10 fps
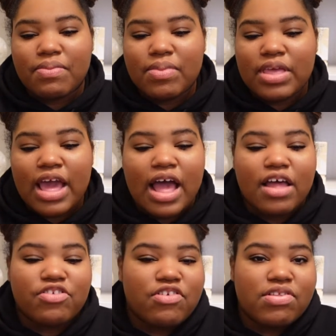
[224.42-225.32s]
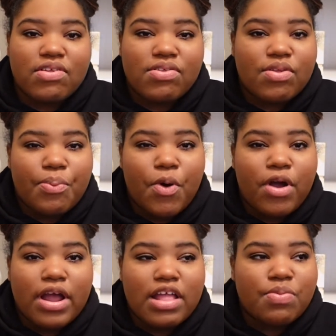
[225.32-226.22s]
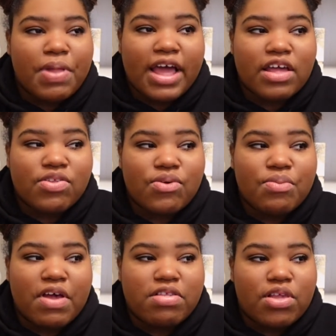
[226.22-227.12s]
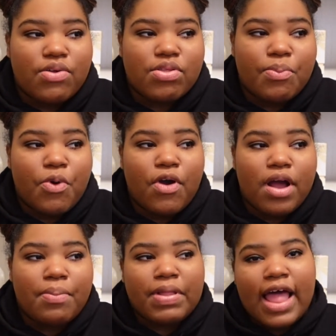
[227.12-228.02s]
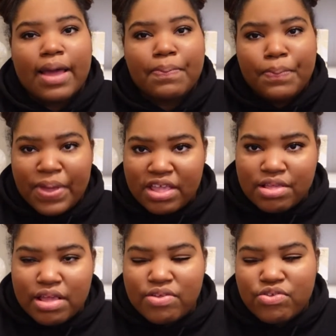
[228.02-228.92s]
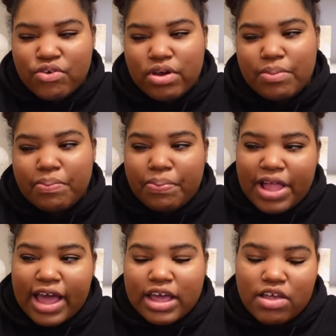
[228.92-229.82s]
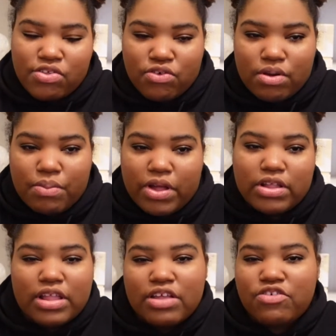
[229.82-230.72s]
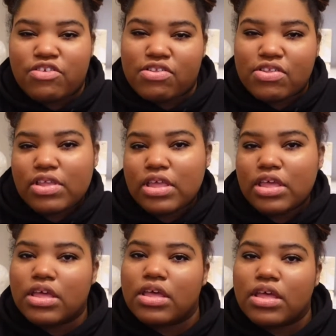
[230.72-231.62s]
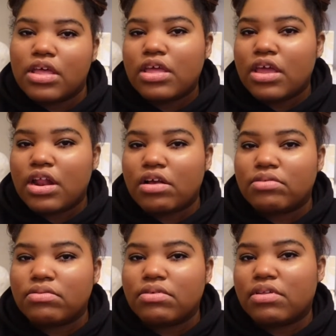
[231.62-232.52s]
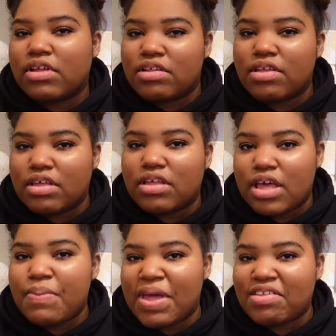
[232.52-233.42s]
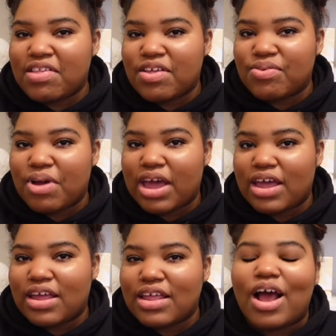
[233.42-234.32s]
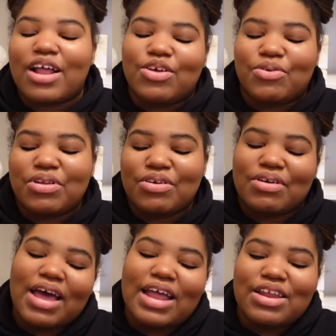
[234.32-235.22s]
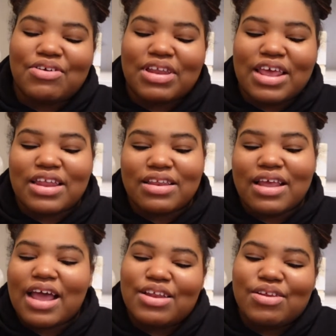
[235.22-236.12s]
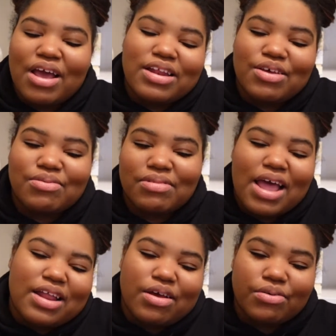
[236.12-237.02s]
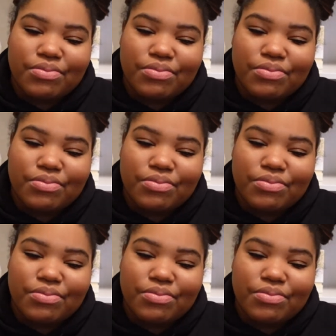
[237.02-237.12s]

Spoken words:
yeah, just to support, it's Black History Month, so support a black business during Black History Month. That's just, you know, it makes sense, right? I knew it did. I knew it did. I know.